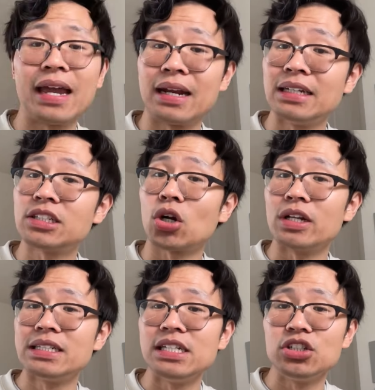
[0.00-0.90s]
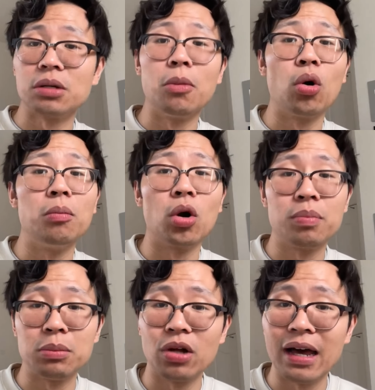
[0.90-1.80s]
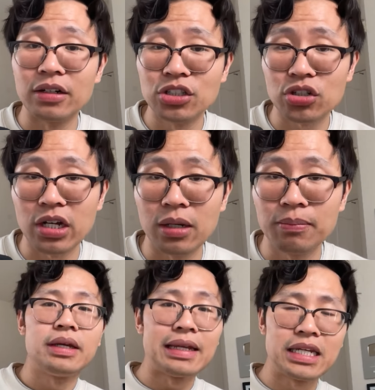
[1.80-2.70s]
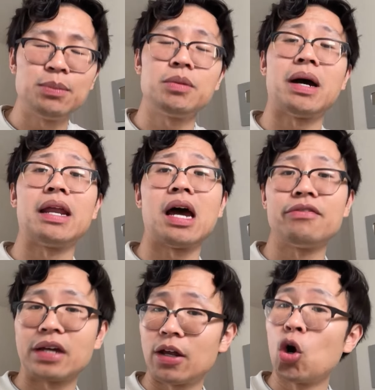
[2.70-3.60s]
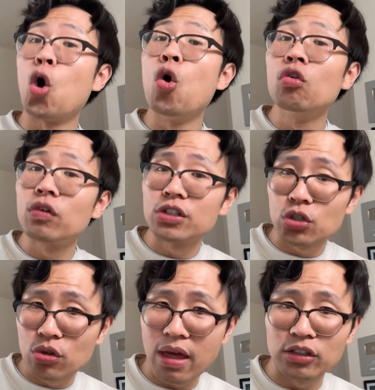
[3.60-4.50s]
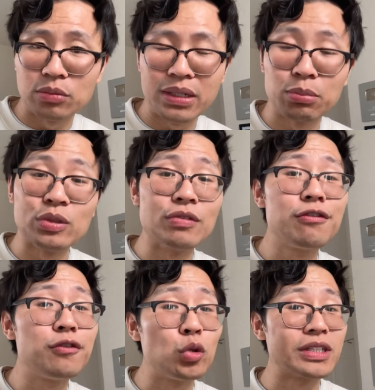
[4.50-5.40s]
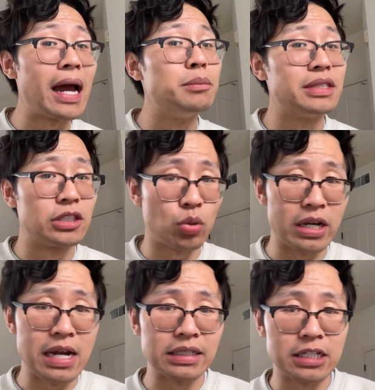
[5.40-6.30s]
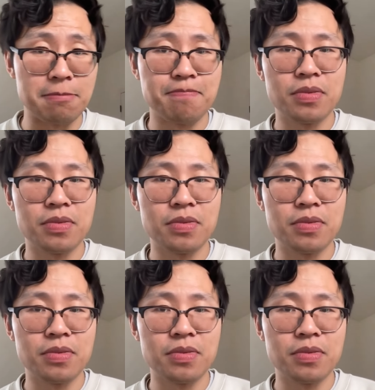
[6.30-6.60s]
and I started teaching more and more people how to scream, and keep in mind, I've taught over 2,000 people full-time since 2019.